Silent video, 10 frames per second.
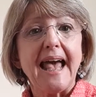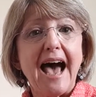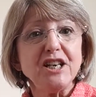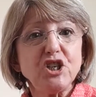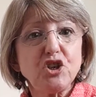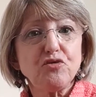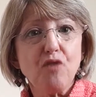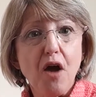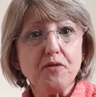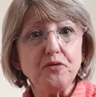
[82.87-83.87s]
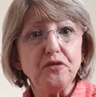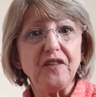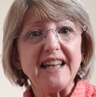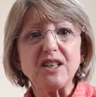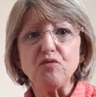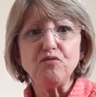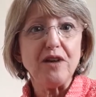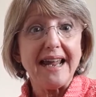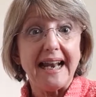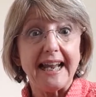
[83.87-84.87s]
And Shrove is a
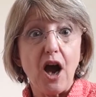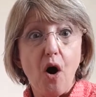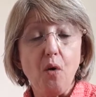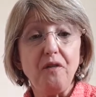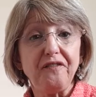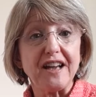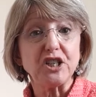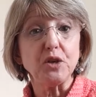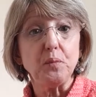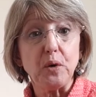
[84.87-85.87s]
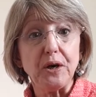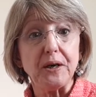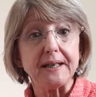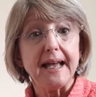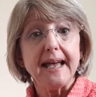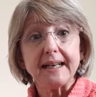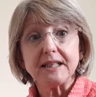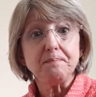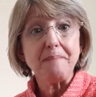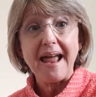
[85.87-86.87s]
really old-fashioned word
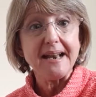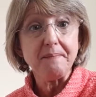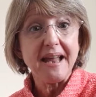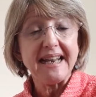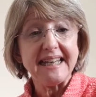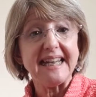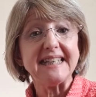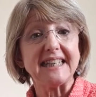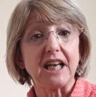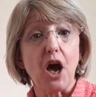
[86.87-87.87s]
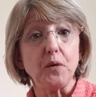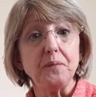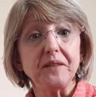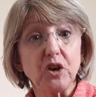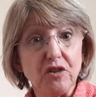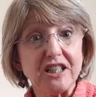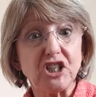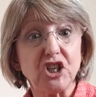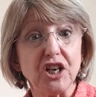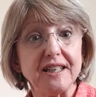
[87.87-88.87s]
because many, many years ago,
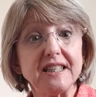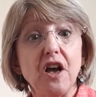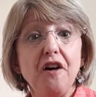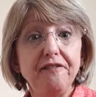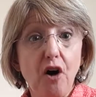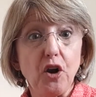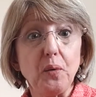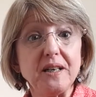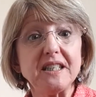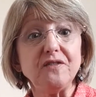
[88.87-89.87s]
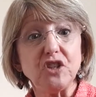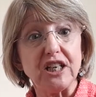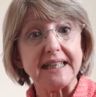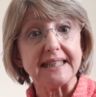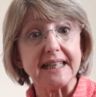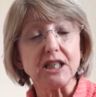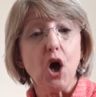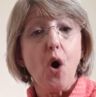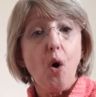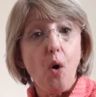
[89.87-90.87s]
Christians, followers of Jesus,
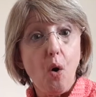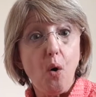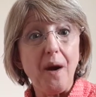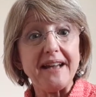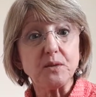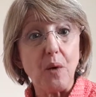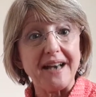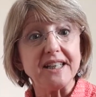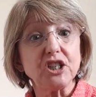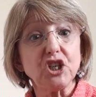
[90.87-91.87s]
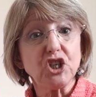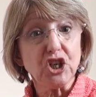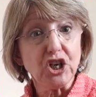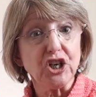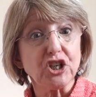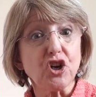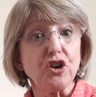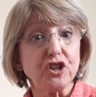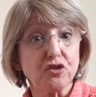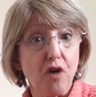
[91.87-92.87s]
always went to church
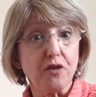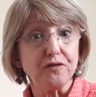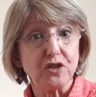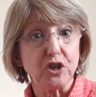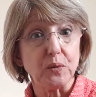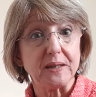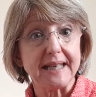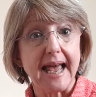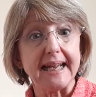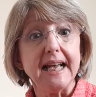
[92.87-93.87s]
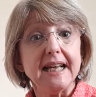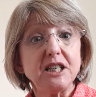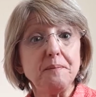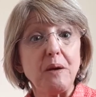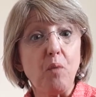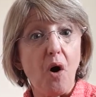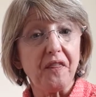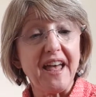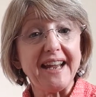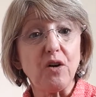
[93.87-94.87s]
on Shrove Tuesday to be what
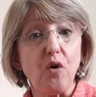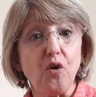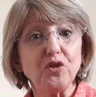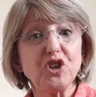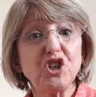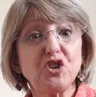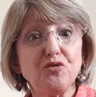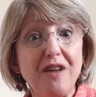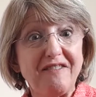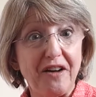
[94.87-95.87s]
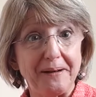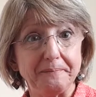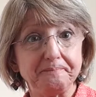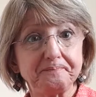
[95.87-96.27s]
they call shriven.